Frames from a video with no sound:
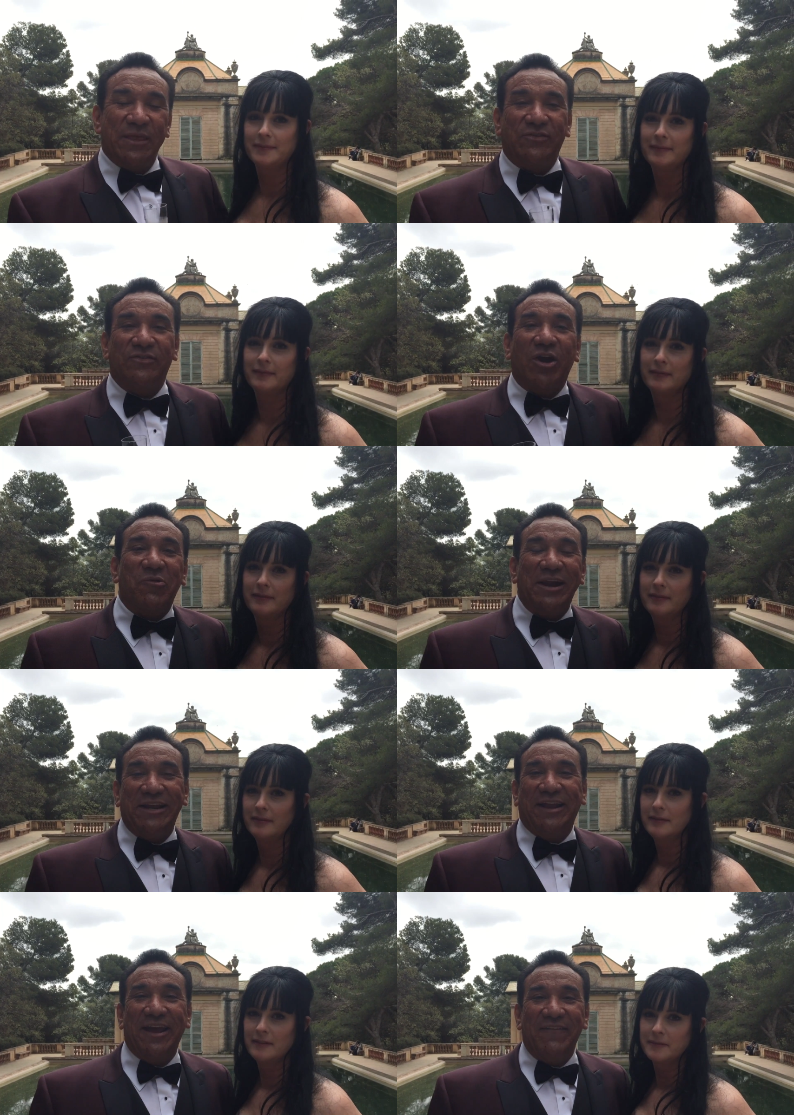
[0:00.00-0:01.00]
Speaker 1: This is our
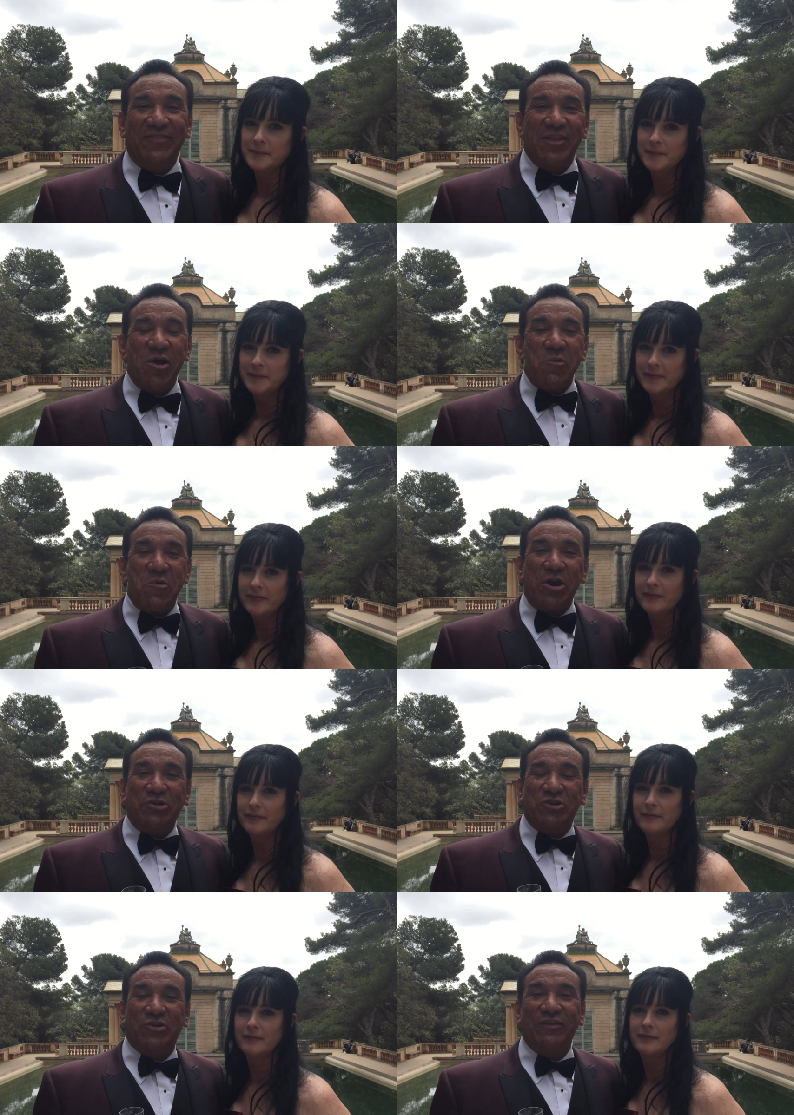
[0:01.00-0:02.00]
wedding date,
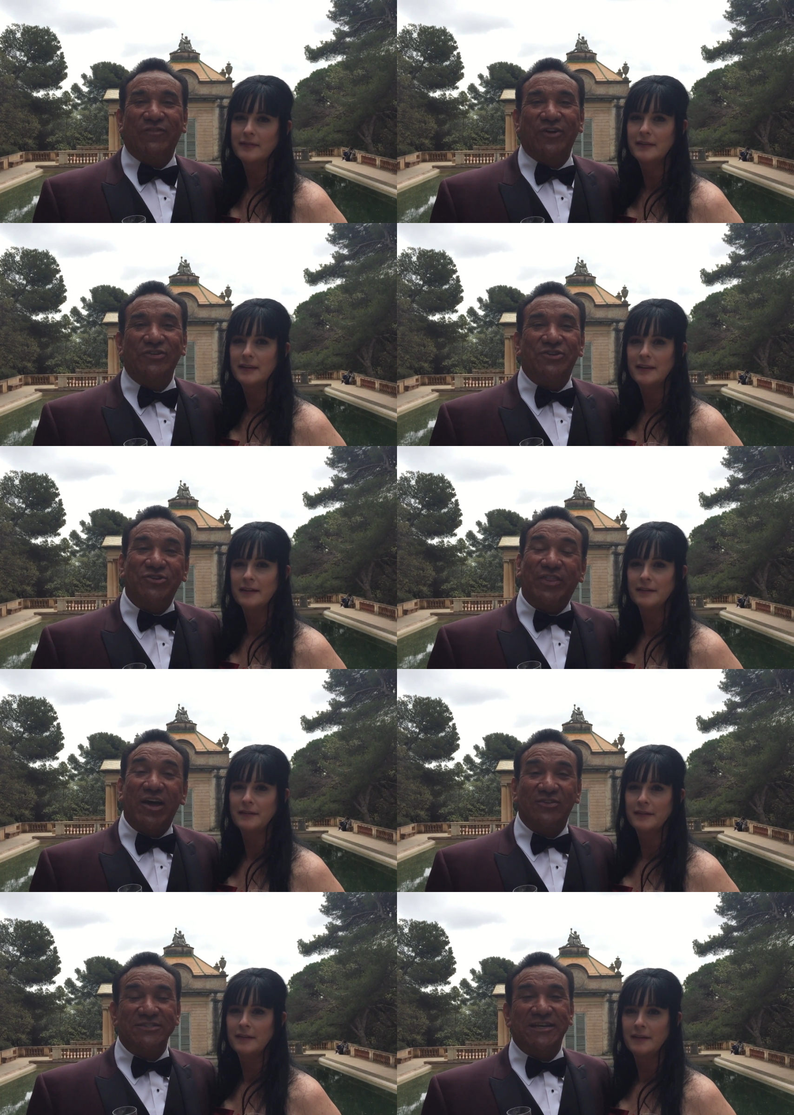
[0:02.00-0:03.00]
March 21st,
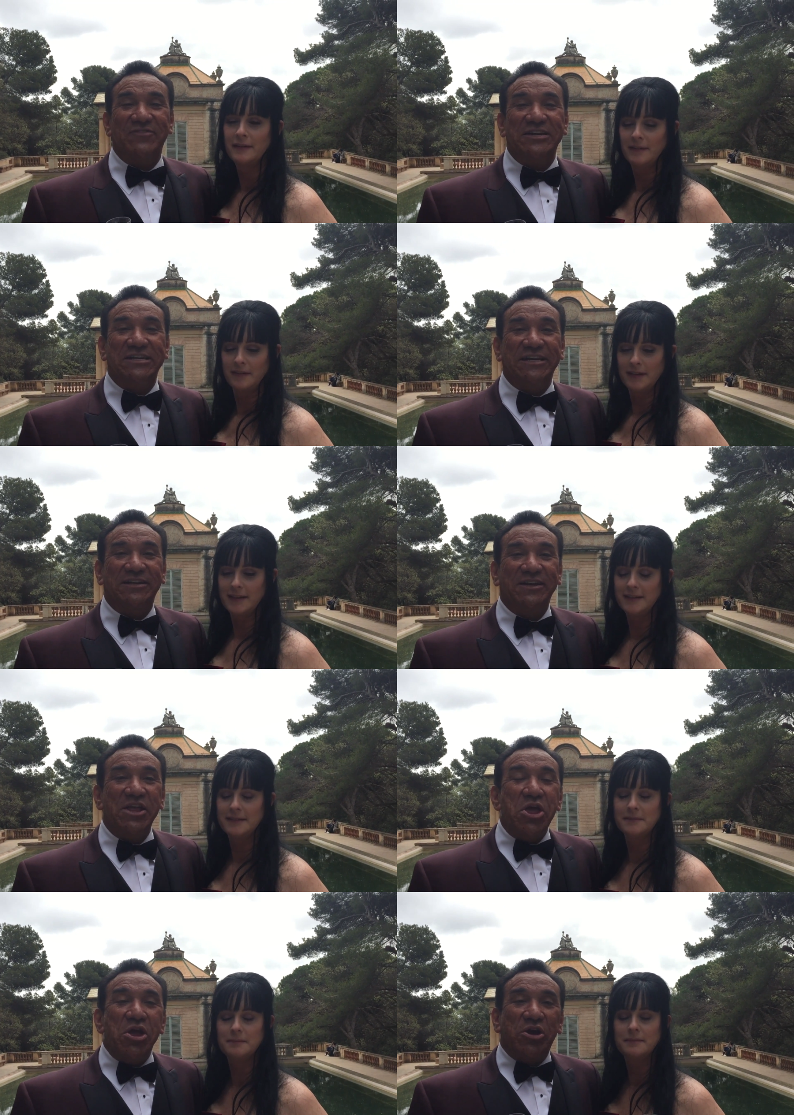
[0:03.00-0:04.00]
2017.
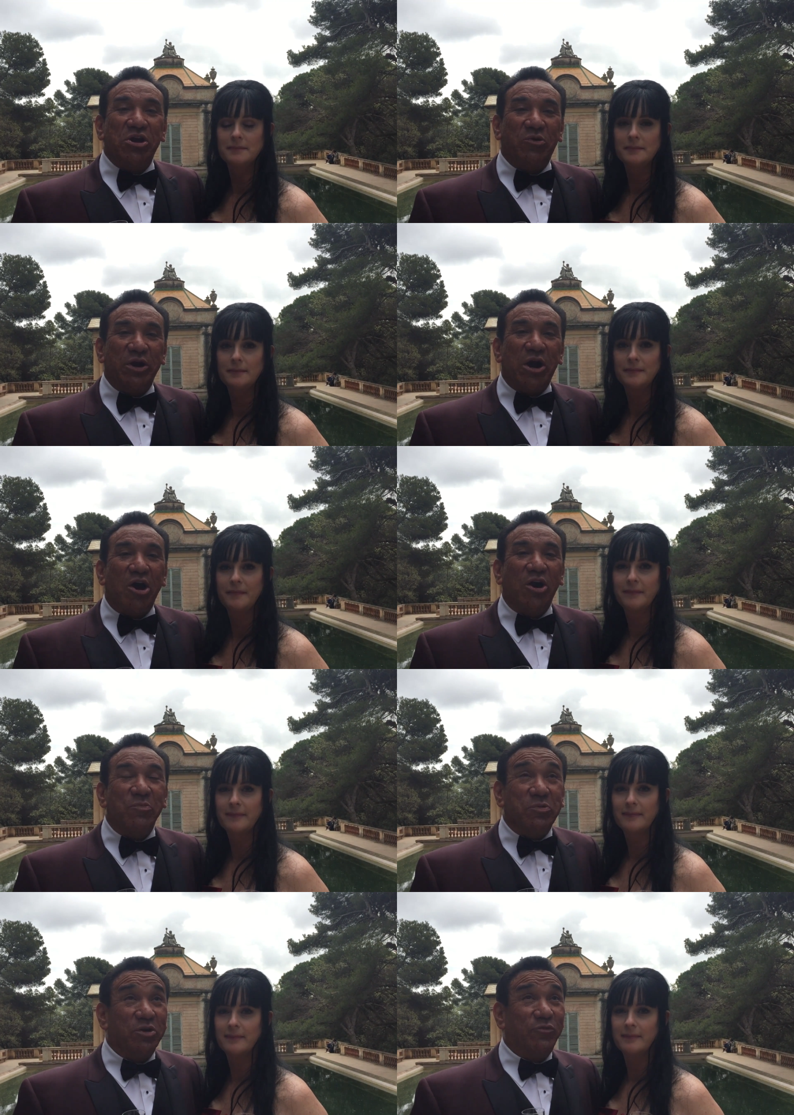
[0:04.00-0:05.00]
Here we are
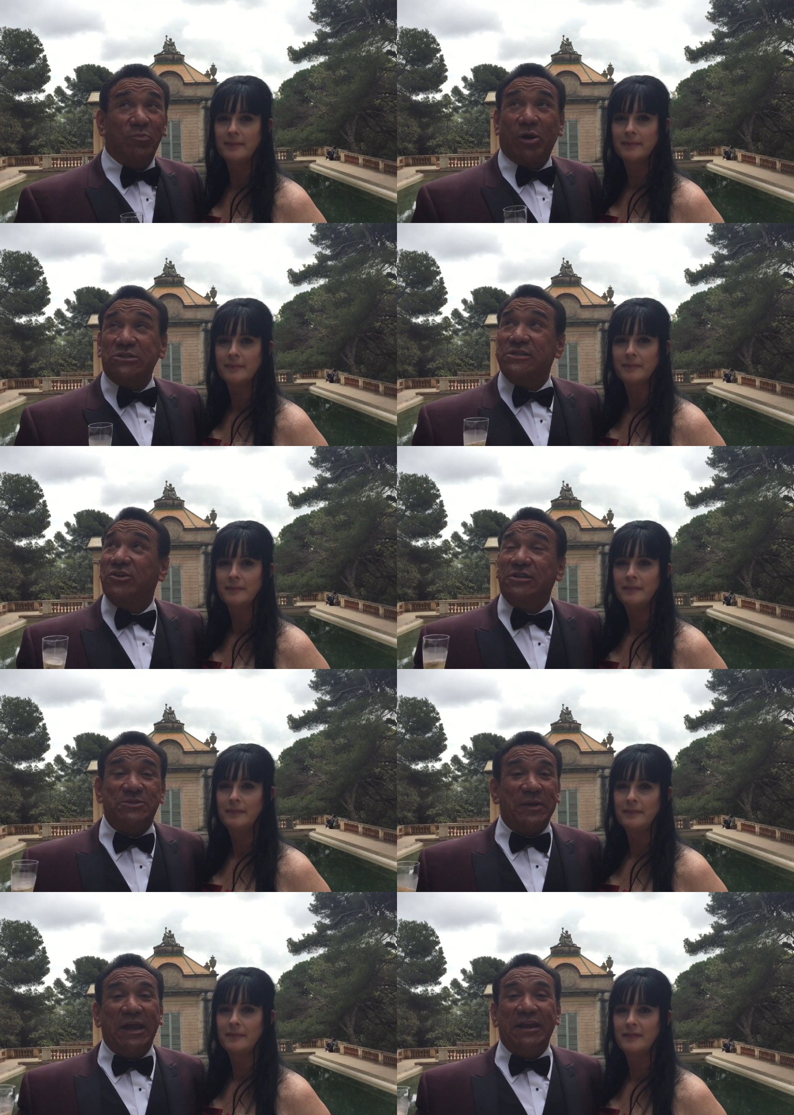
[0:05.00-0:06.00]
in beautiful Barcelona,
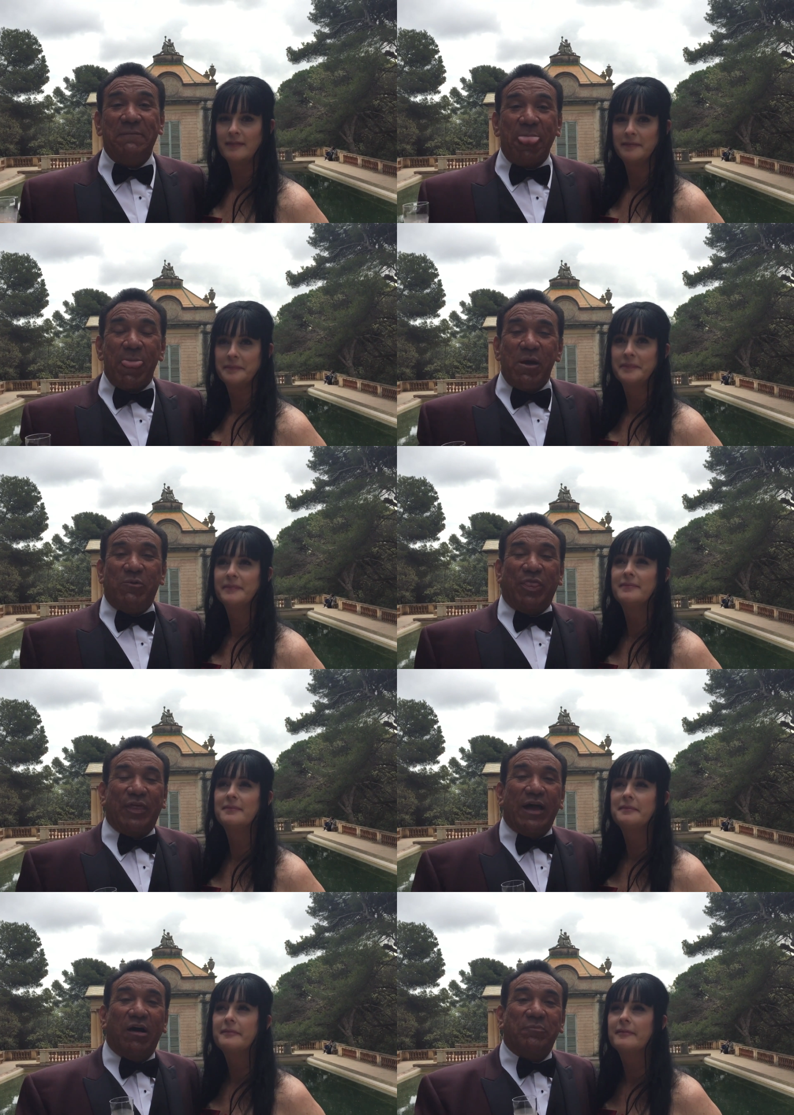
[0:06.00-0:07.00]
Spain, with
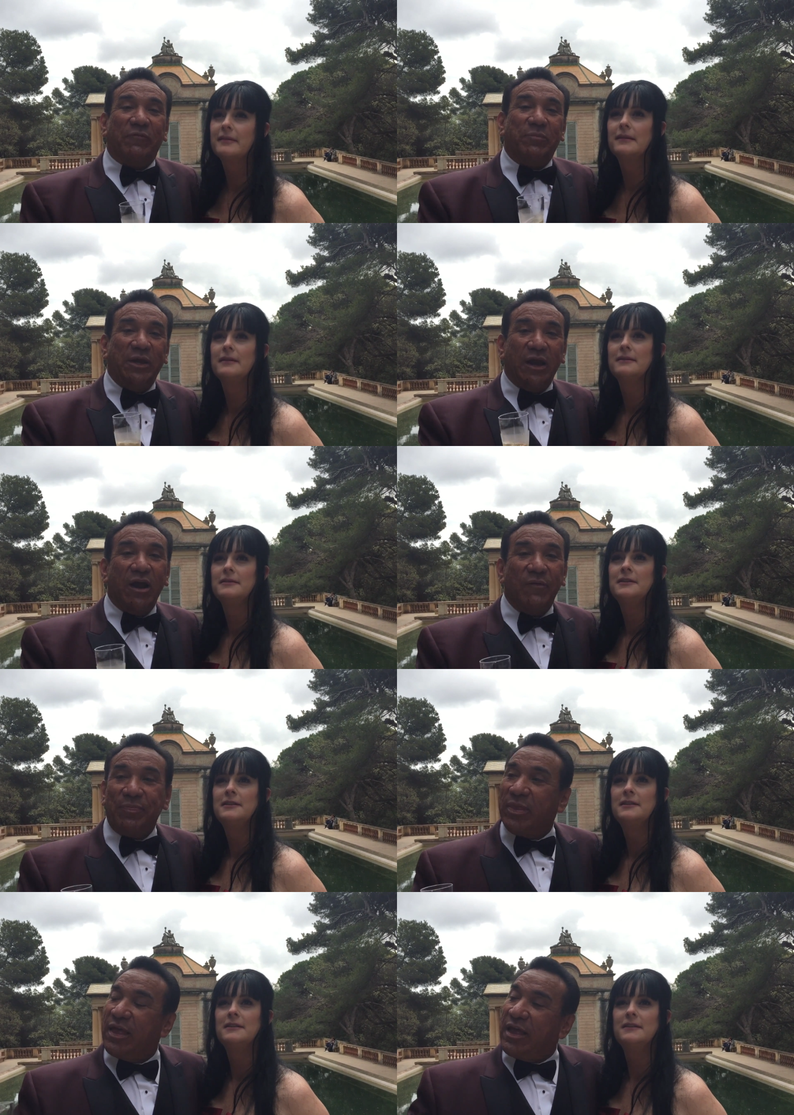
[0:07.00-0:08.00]
the help of Pierre
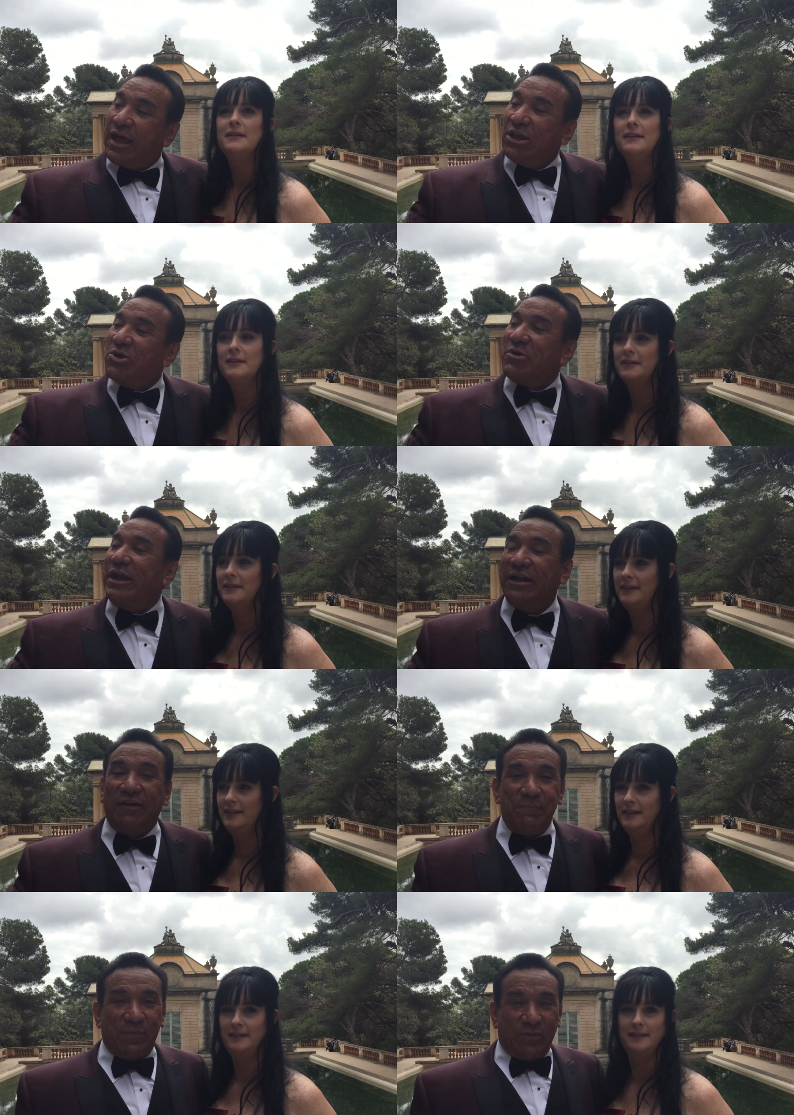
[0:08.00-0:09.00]
and
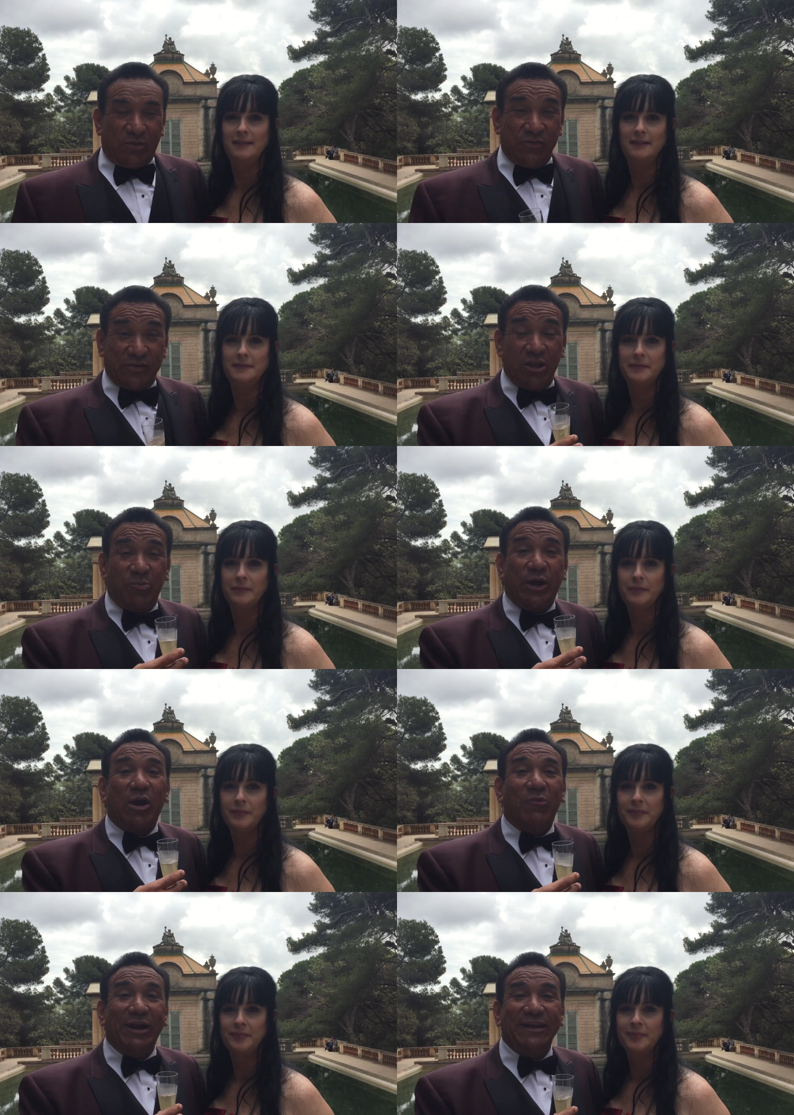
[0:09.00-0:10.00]
Lorena to celebrate
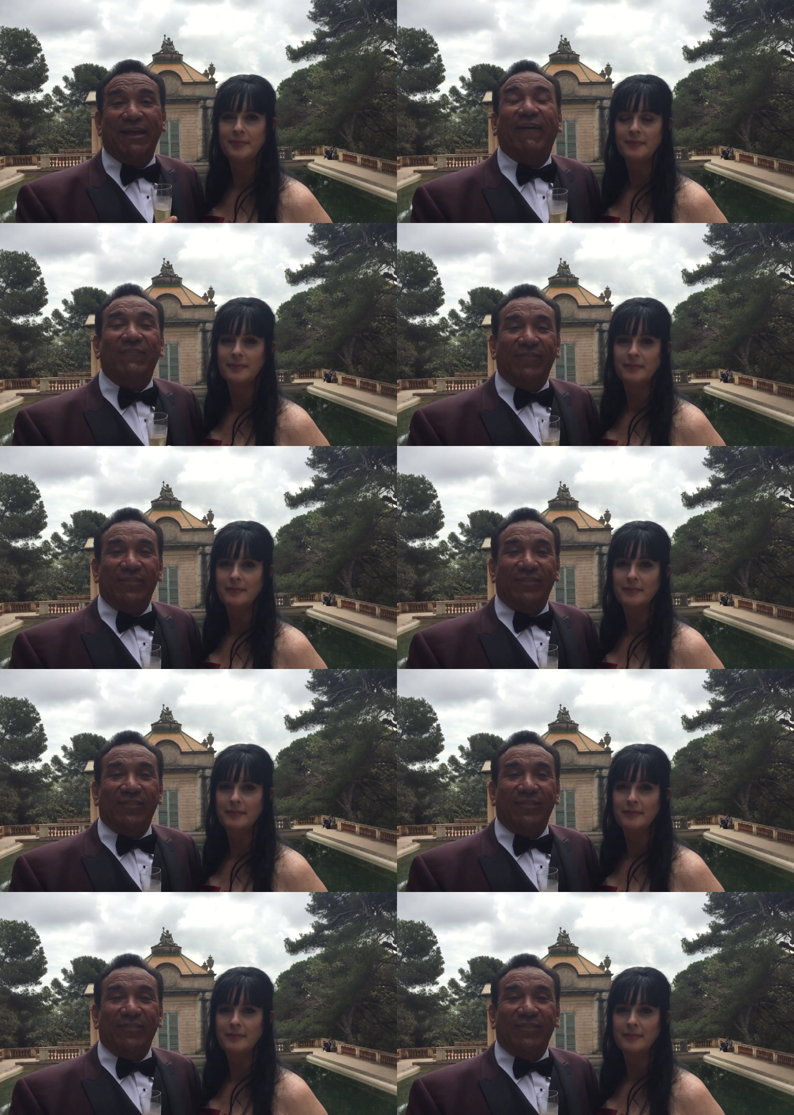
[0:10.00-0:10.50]
our wedding day.